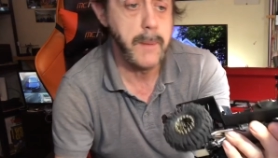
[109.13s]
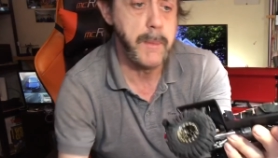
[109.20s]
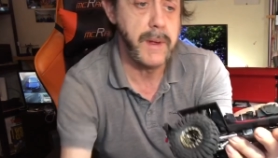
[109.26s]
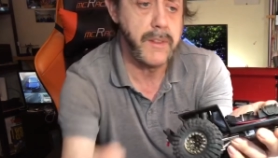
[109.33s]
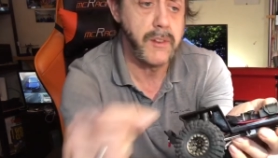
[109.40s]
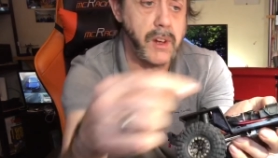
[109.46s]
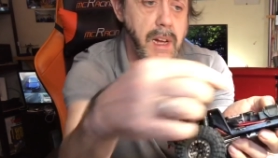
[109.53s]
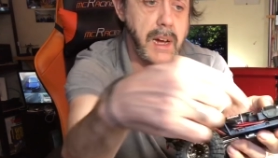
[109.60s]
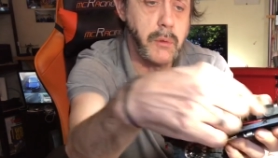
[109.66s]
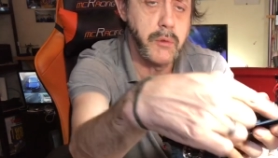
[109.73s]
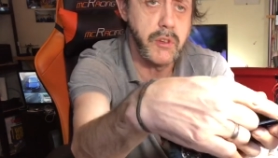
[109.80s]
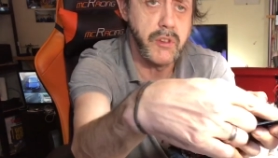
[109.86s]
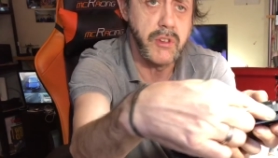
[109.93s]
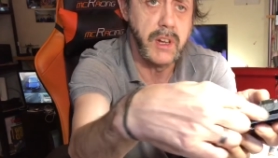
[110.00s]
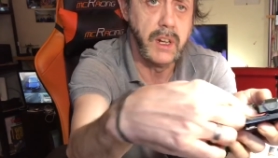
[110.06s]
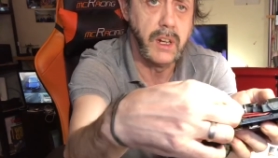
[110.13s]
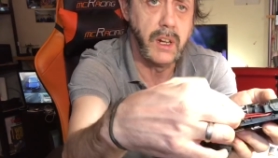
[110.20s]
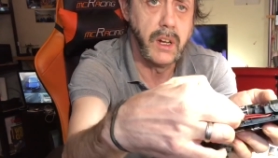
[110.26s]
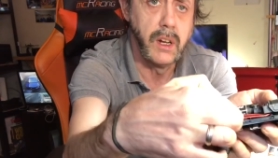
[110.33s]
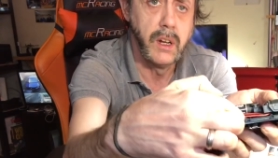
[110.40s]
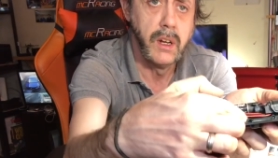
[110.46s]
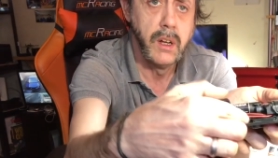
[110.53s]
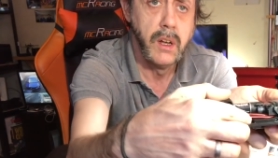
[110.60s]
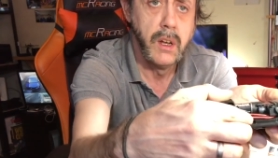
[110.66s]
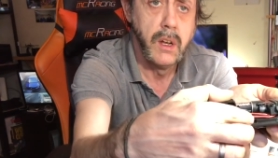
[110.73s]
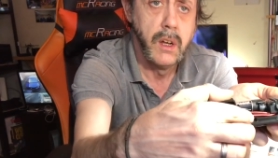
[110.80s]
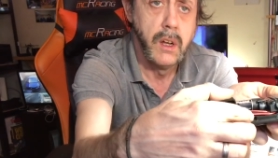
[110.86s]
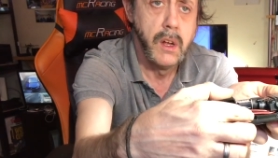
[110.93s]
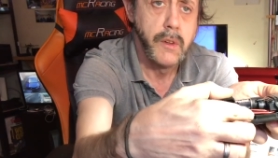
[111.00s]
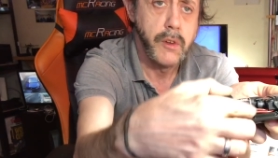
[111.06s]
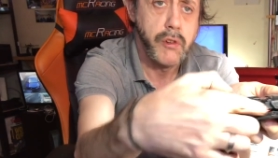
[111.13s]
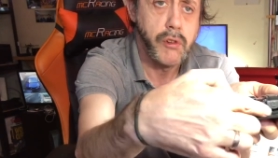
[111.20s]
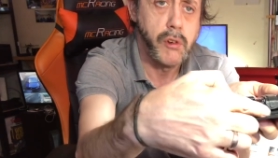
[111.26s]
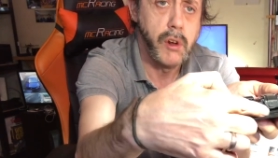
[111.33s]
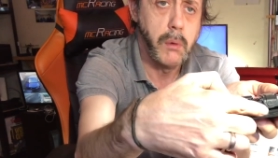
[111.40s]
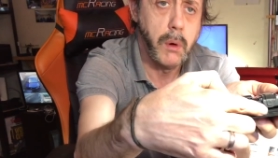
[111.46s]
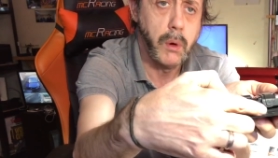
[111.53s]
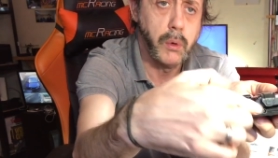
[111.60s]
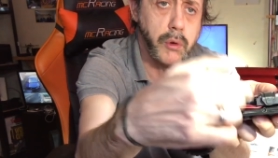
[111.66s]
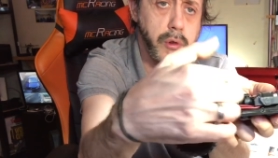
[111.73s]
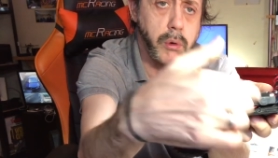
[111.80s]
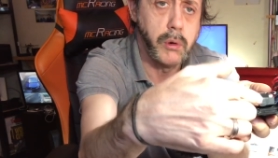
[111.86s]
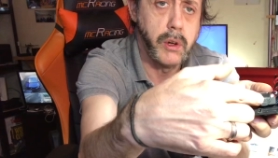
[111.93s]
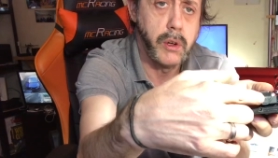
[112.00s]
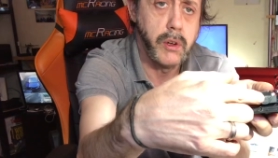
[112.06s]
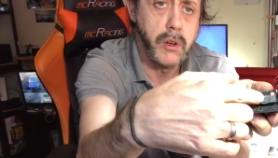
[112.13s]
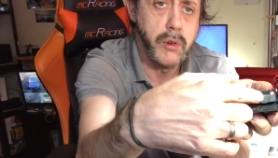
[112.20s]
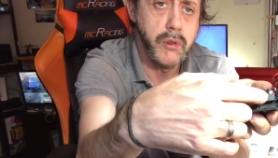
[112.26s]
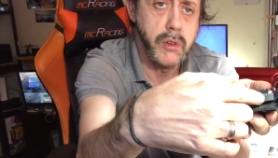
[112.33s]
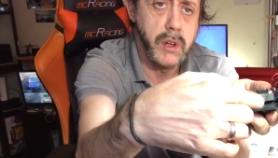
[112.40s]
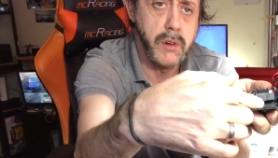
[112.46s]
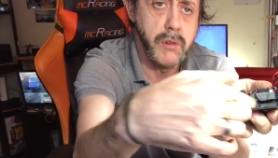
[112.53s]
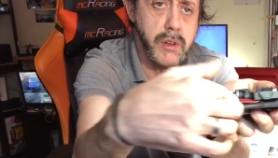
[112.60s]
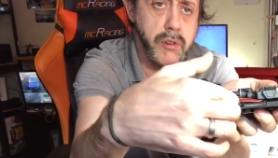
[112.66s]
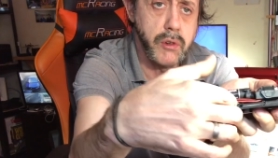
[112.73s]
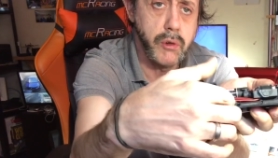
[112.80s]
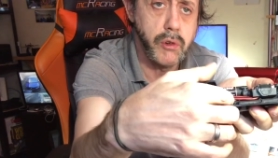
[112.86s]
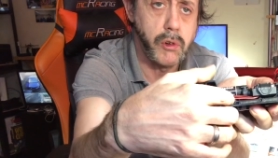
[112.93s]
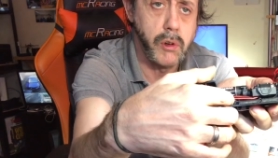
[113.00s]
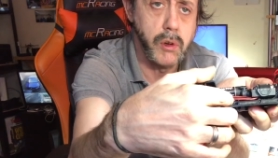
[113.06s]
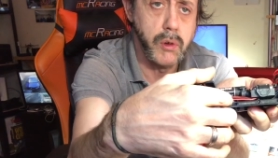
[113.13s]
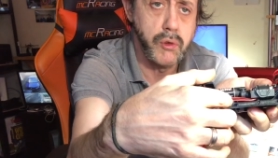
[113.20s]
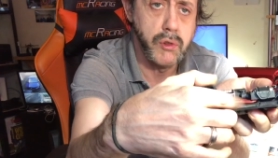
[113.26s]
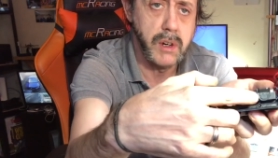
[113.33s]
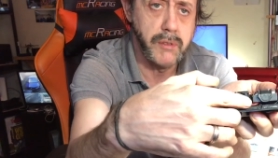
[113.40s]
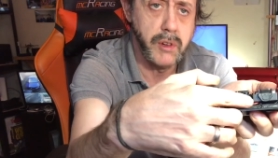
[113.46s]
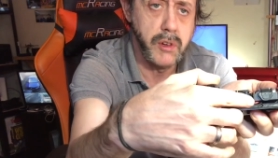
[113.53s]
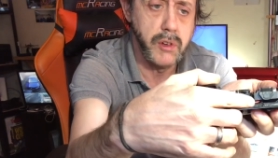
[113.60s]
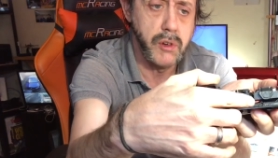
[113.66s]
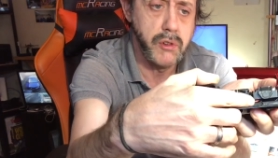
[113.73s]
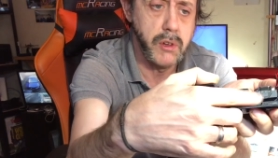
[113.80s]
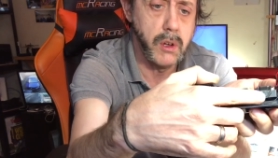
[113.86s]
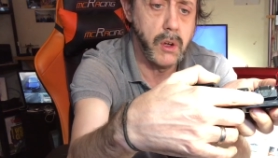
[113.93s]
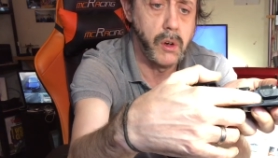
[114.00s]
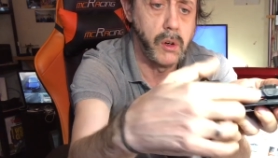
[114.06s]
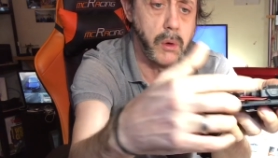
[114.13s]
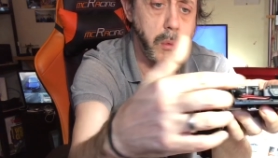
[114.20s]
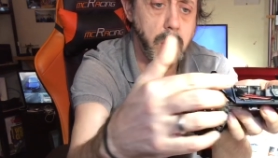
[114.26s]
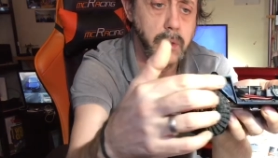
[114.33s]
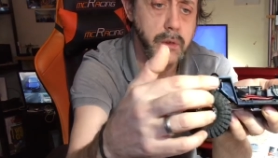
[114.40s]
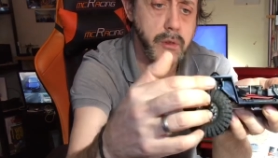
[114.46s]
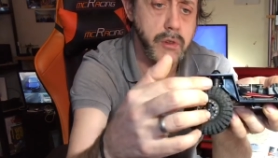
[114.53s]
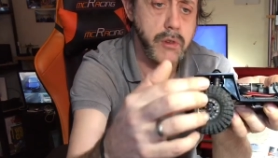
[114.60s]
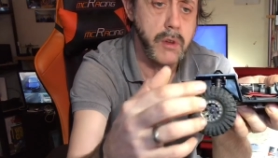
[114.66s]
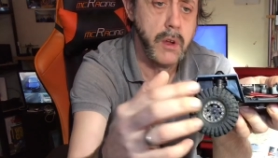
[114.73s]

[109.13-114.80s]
We had to countersink the screw holes so I could use the original screws rather than using longer ones.